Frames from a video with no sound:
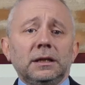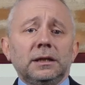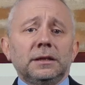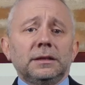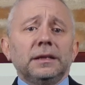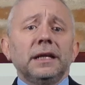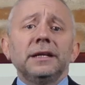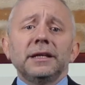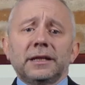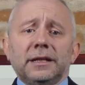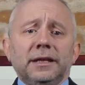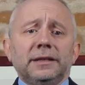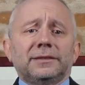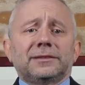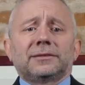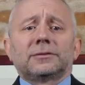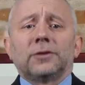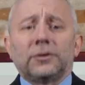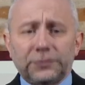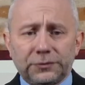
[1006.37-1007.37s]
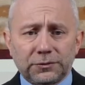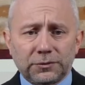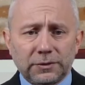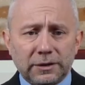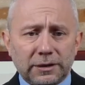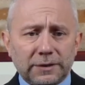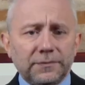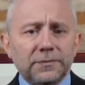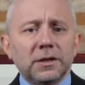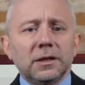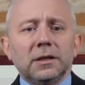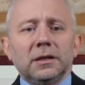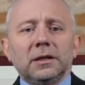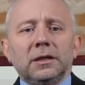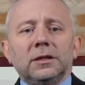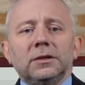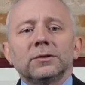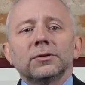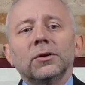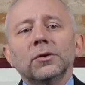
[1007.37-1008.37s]
Dedicated software.
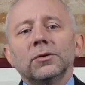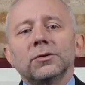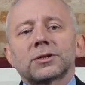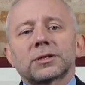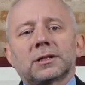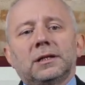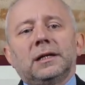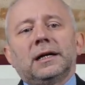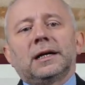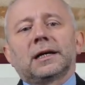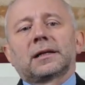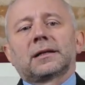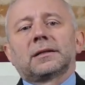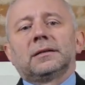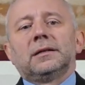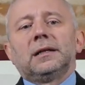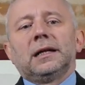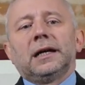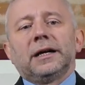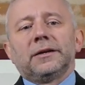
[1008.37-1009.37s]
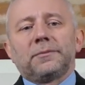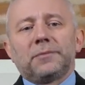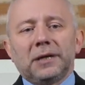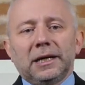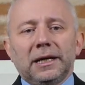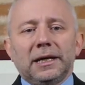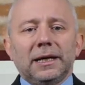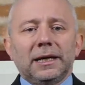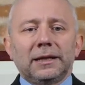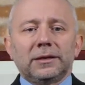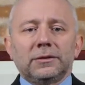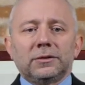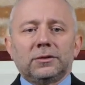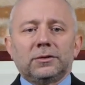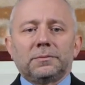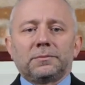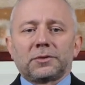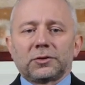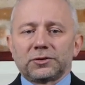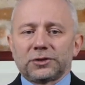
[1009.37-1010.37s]
Tools like LivePlan
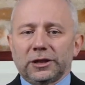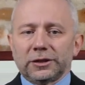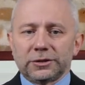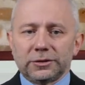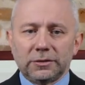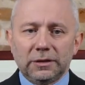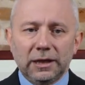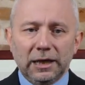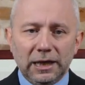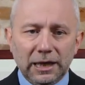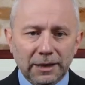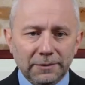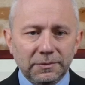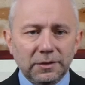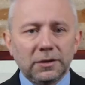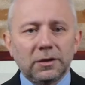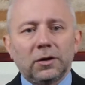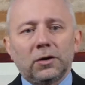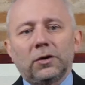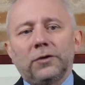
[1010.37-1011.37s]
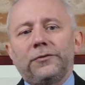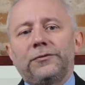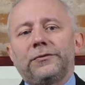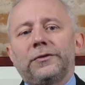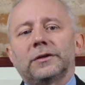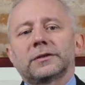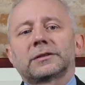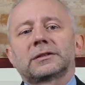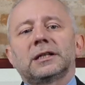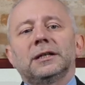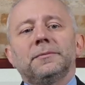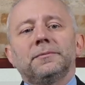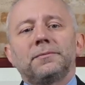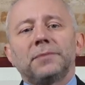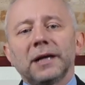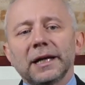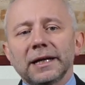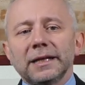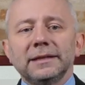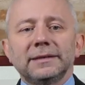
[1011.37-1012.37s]
or Projection Hub offer
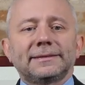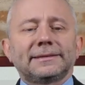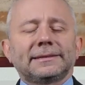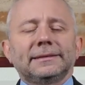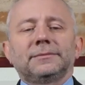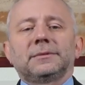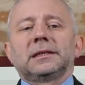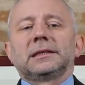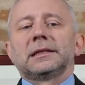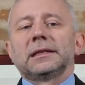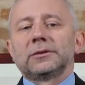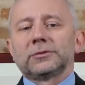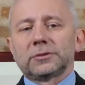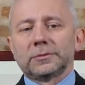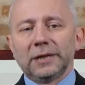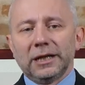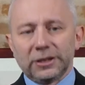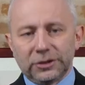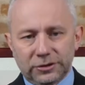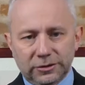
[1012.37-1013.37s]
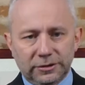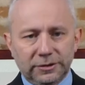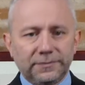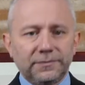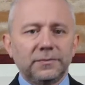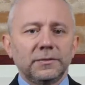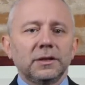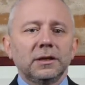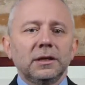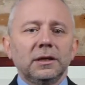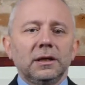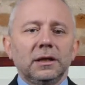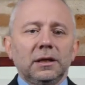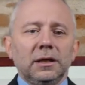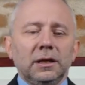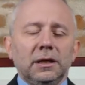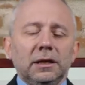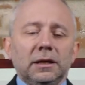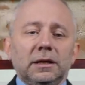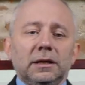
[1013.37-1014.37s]
templates and automation.
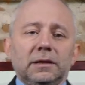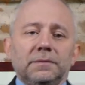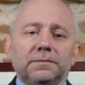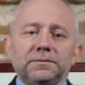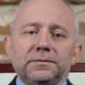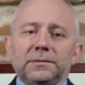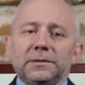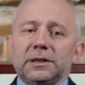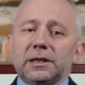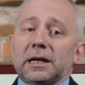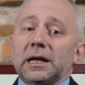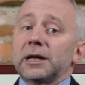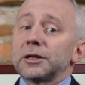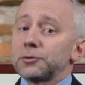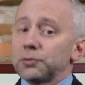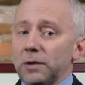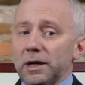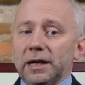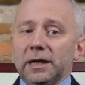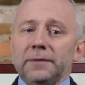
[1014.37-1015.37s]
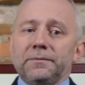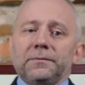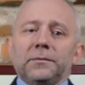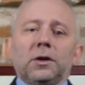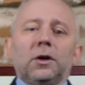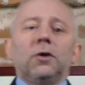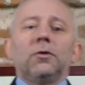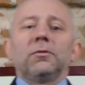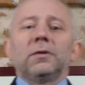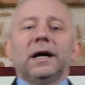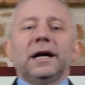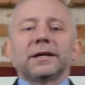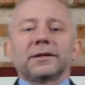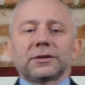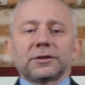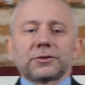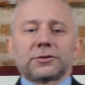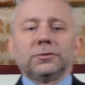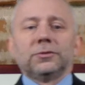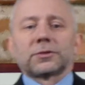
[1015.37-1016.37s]
There are as well online
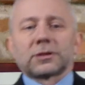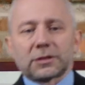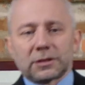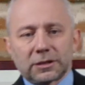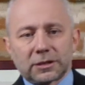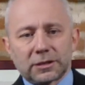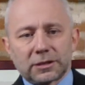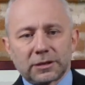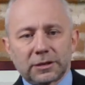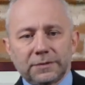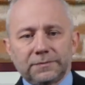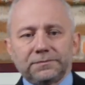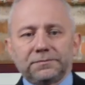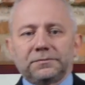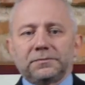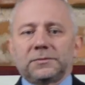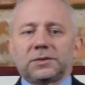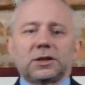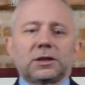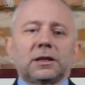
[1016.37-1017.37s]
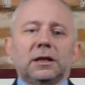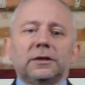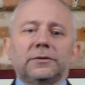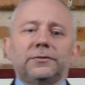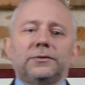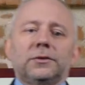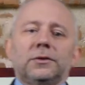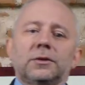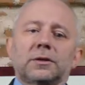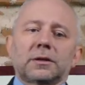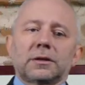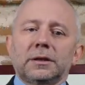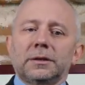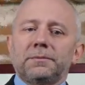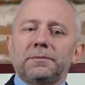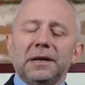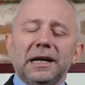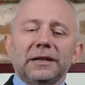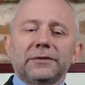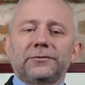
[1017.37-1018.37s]
resources. Check out for
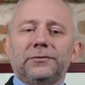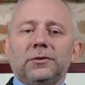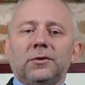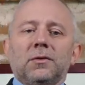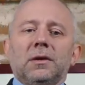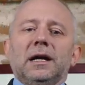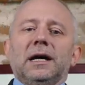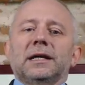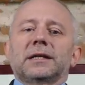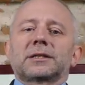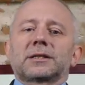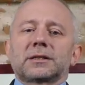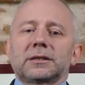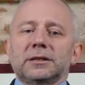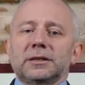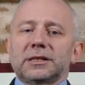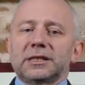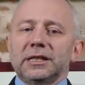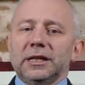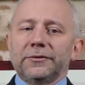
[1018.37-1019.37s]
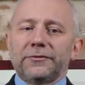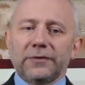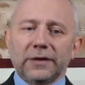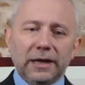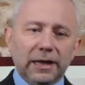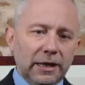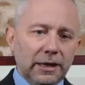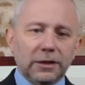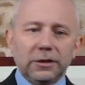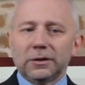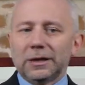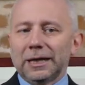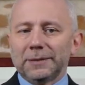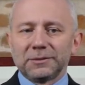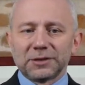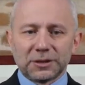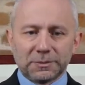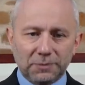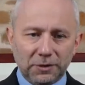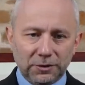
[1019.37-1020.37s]
platforms like CFI or
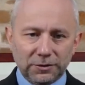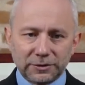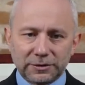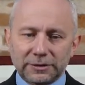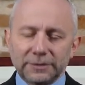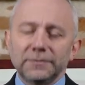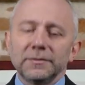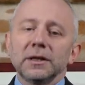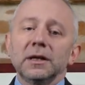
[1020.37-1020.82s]
HubSpot.